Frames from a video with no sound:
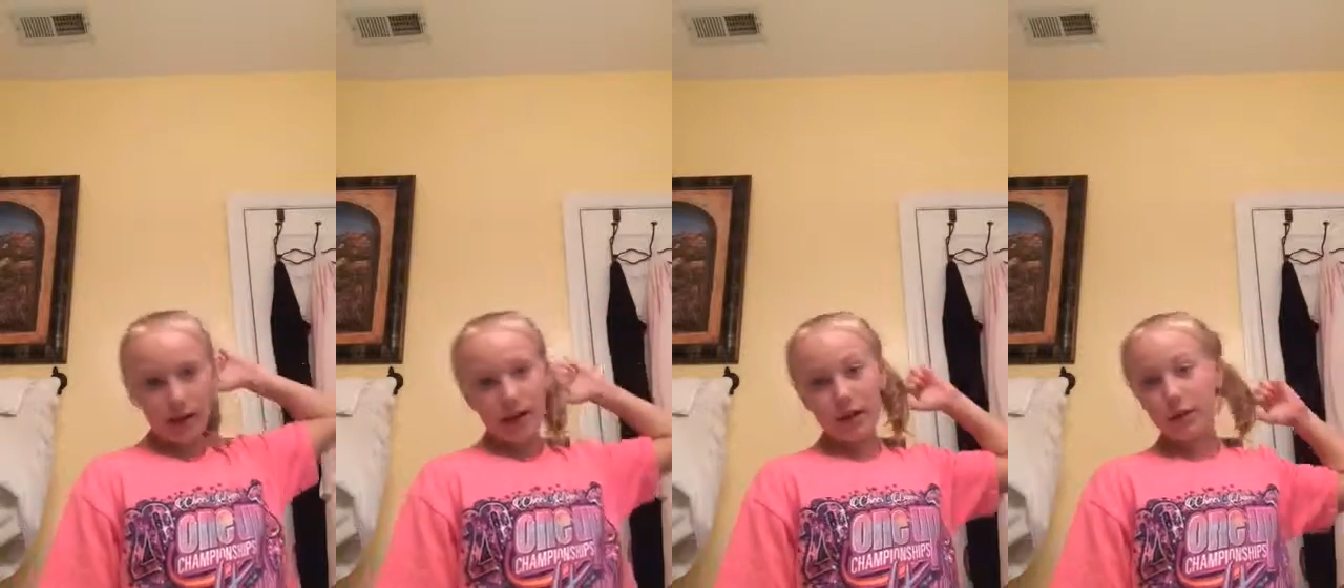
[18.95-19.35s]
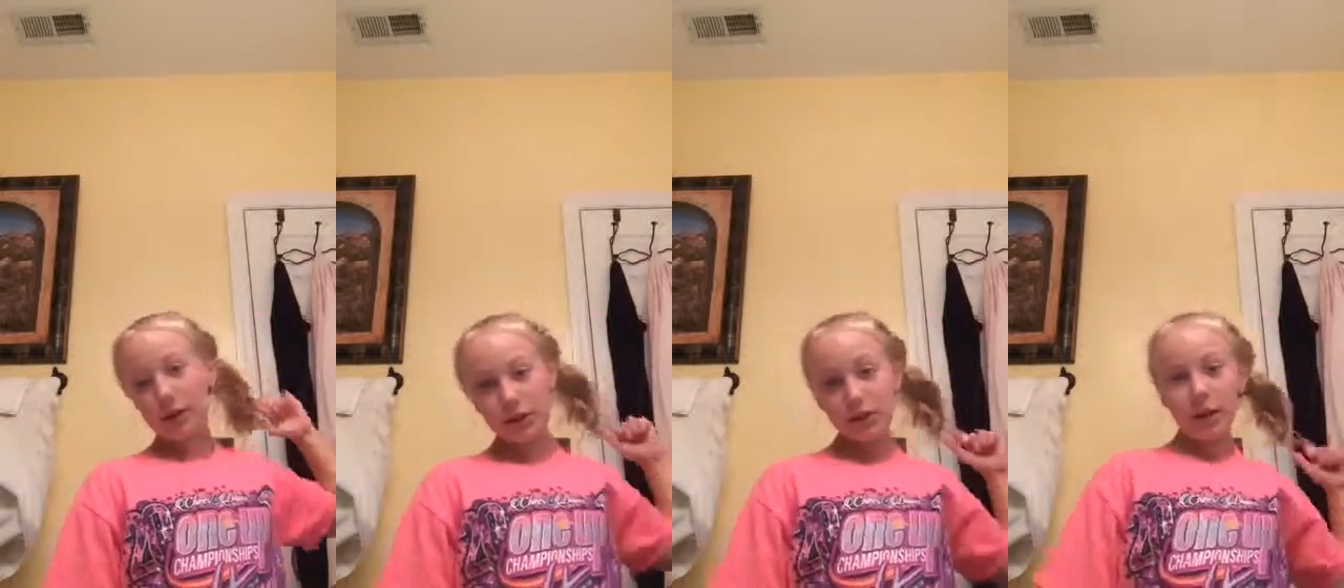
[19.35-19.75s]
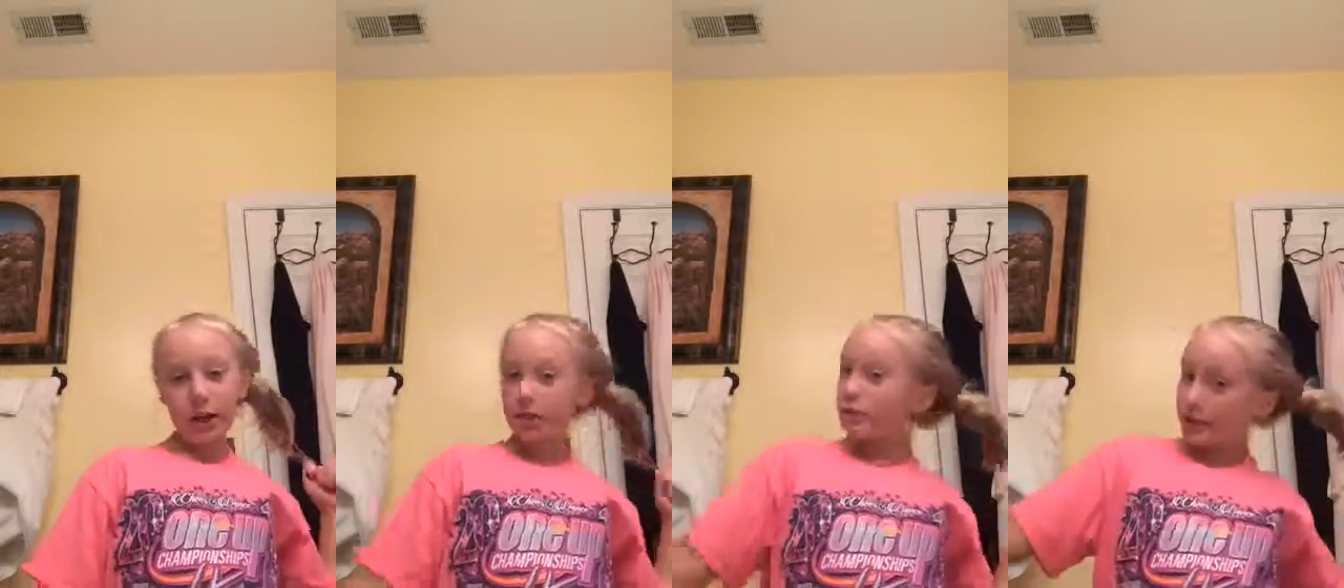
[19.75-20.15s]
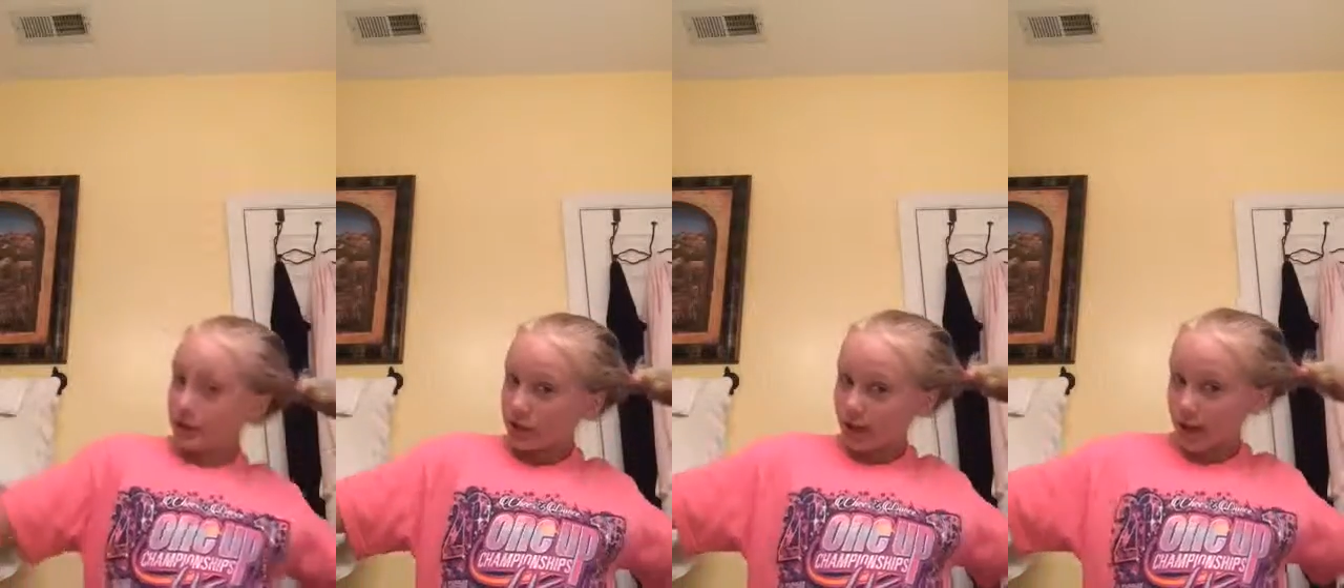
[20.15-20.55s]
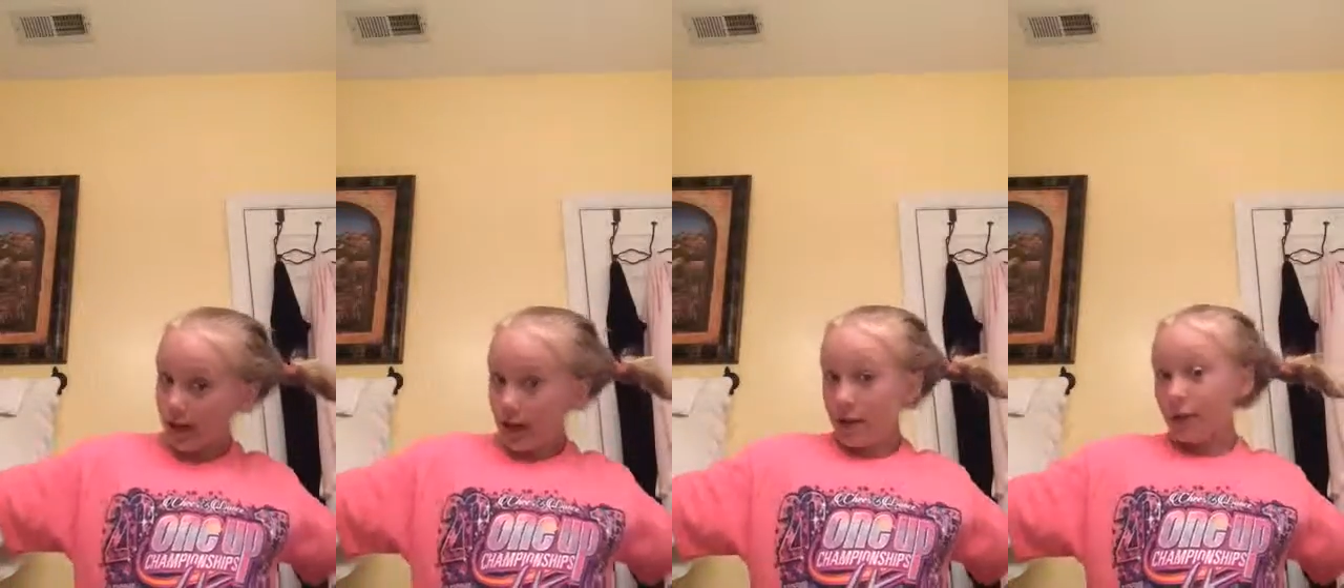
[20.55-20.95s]
And if your hair's not naturally
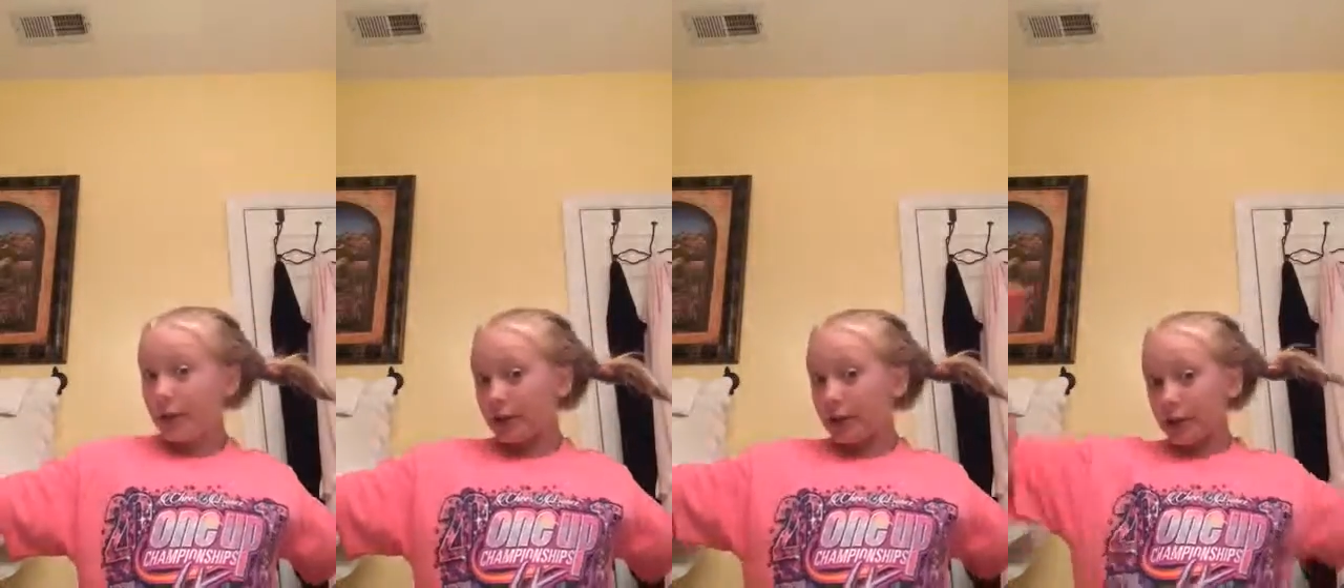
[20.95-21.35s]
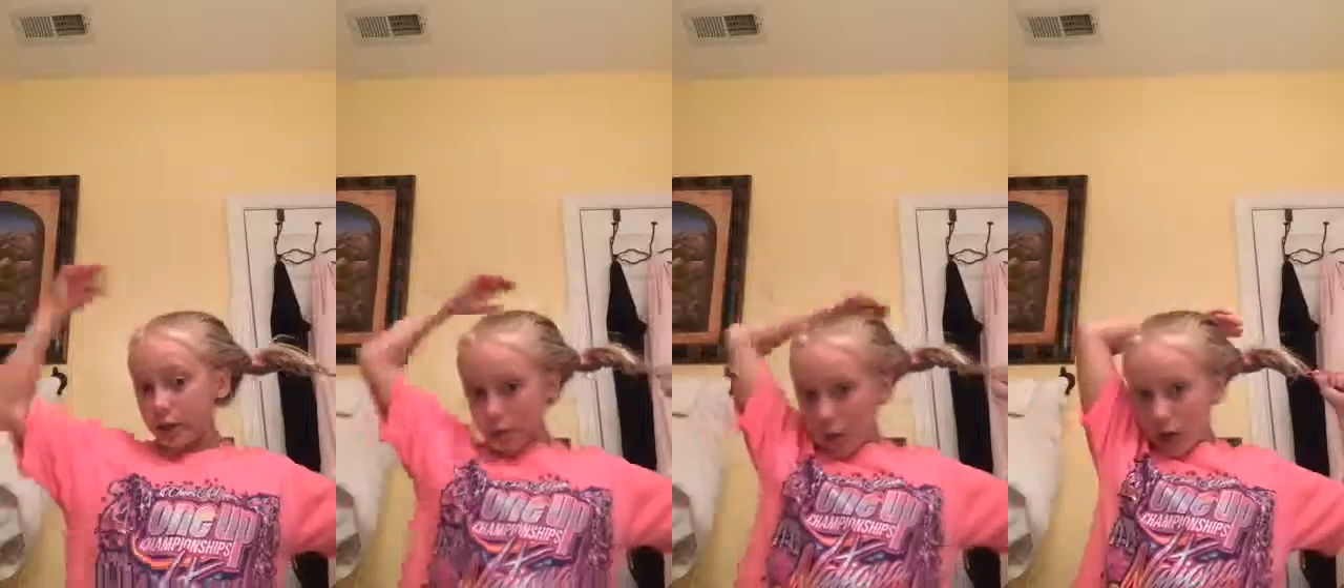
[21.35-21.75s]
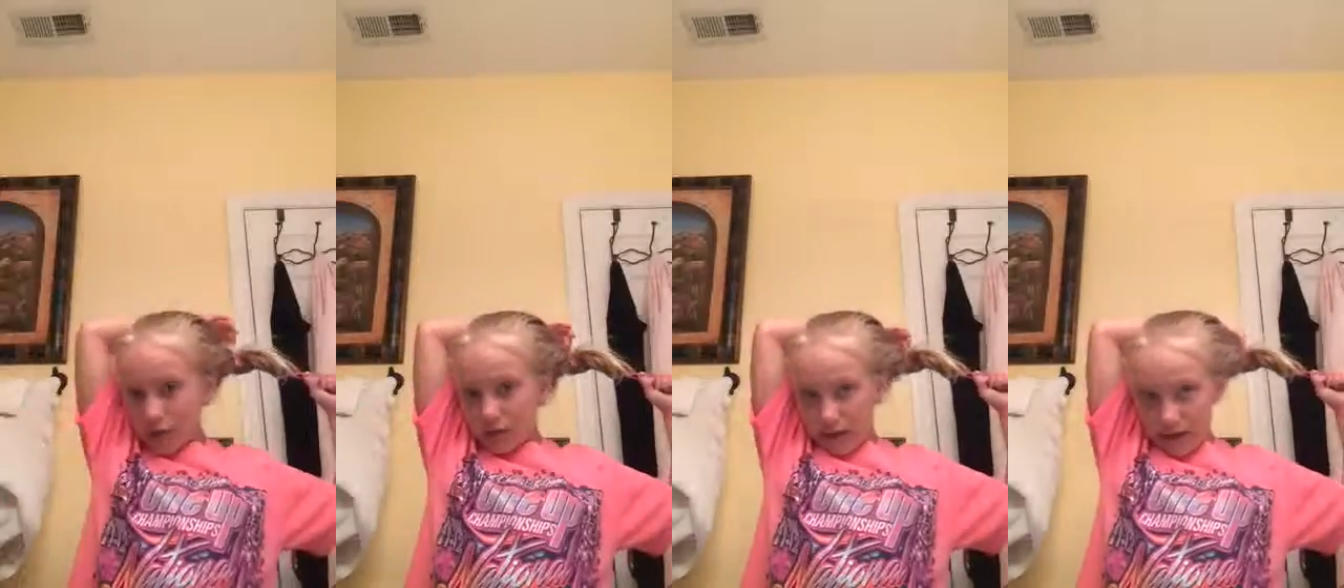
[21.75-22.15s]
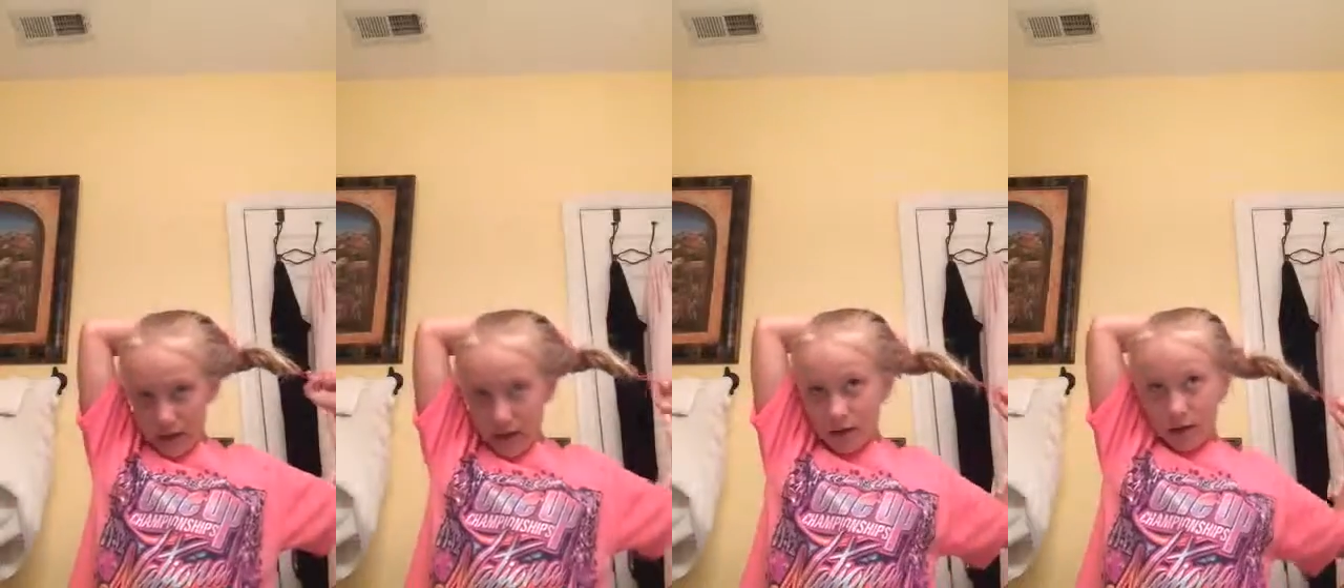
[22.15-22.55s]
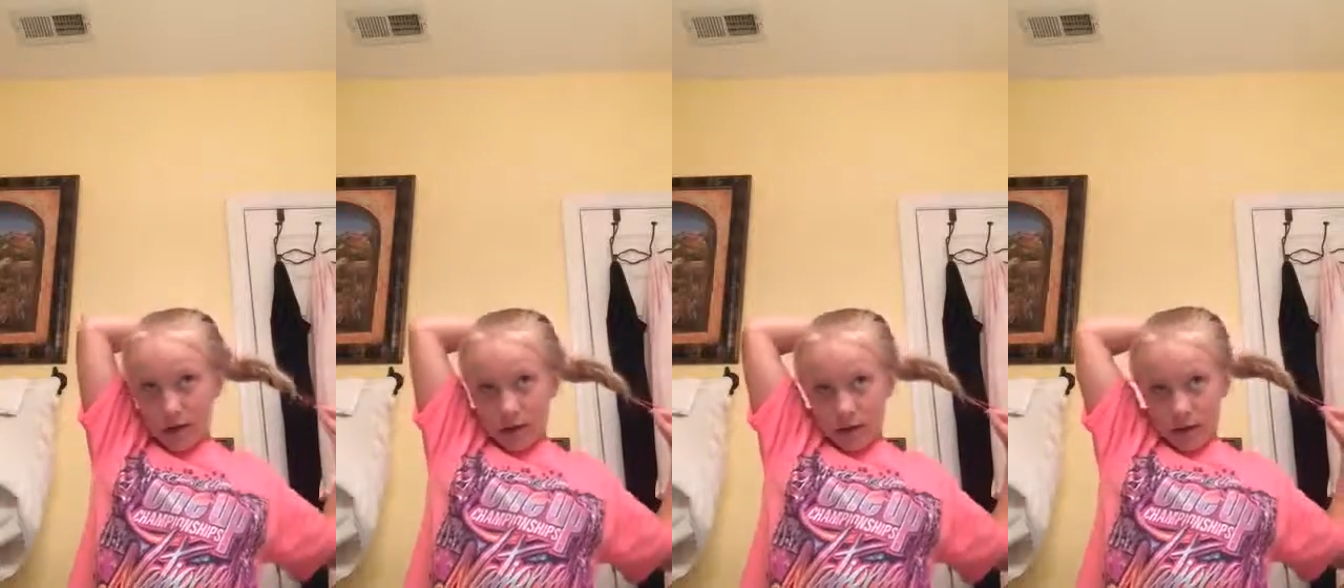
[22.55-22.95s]
straight, then you're going to want to, like,
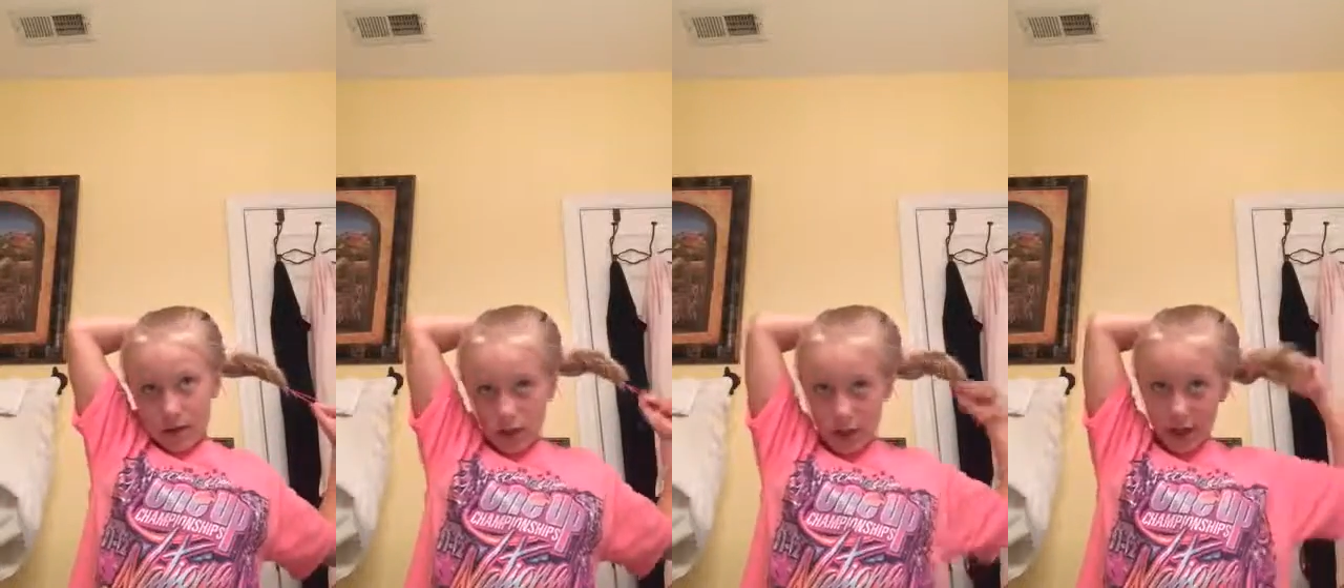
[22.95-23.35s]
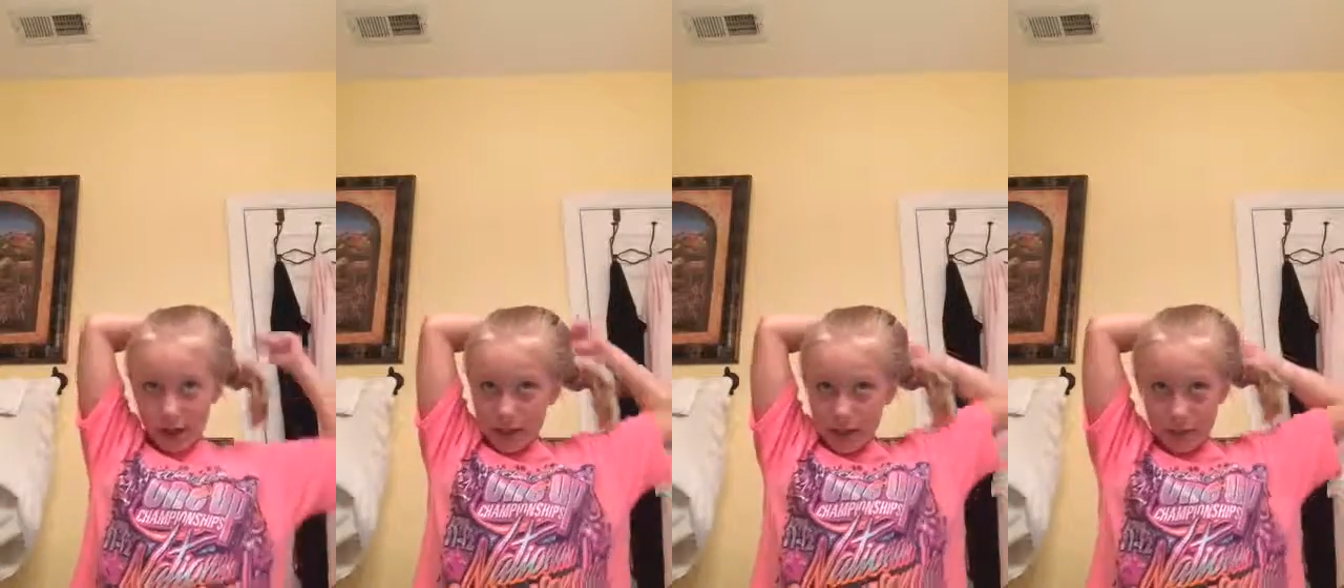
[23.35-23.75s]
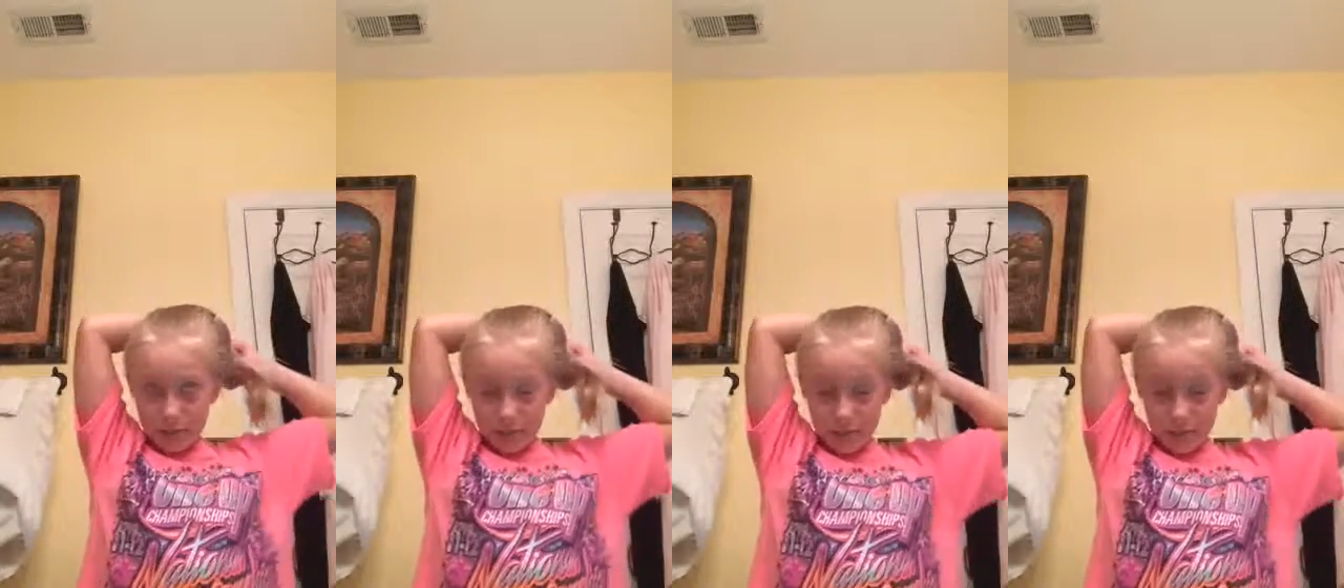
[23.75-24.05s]
straighten it.